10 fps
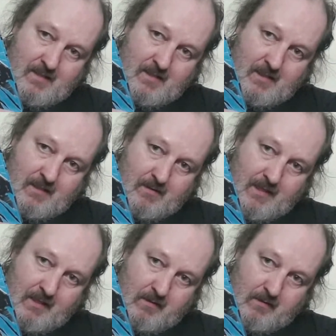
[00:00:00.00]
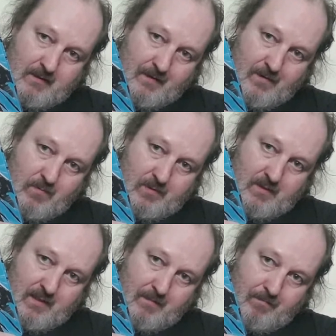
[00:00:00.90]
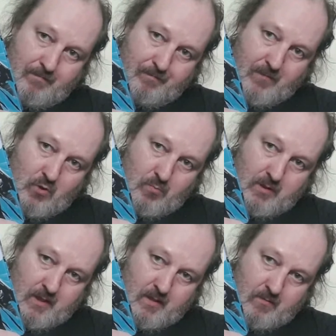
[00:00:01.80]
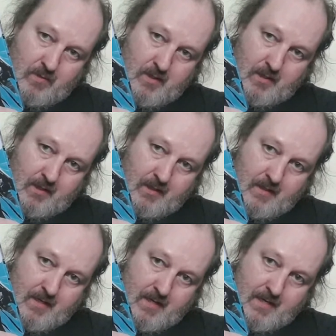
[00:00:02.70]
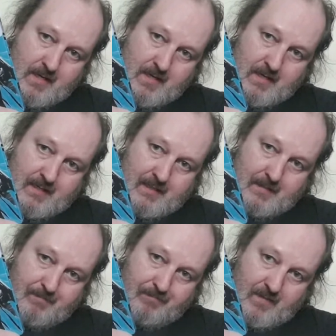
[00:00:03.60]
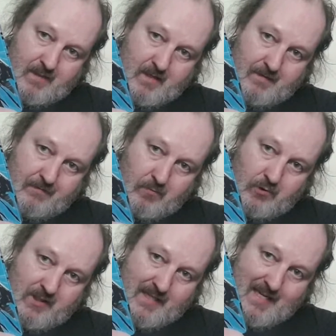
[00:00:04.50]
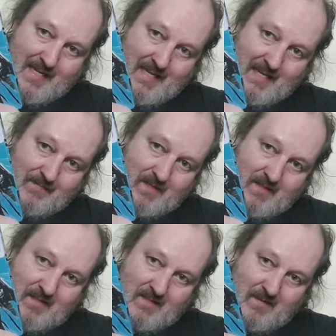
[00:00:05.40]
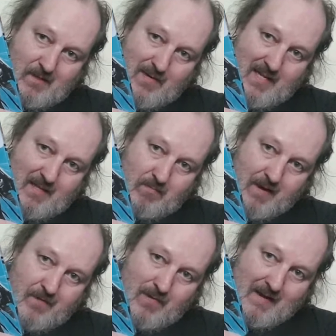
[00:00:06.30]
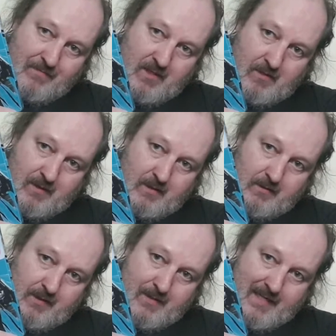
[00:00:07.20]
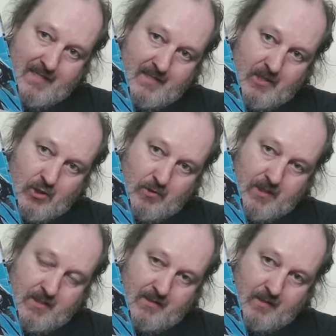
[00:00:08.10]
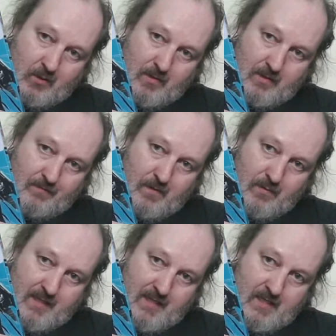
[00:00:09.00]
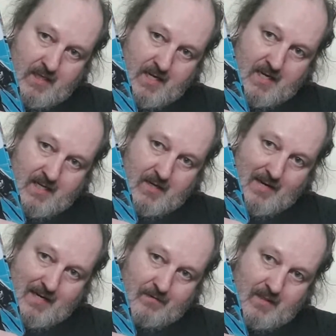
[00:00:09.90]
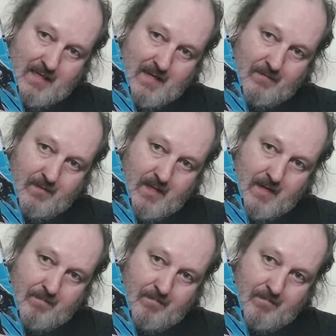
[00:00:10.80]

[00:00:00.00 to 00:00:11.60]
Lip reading: title if you want the normal artwork. Unfortunately, if you have the title, you don't get any choice. Like quite a few of these, you have to leave the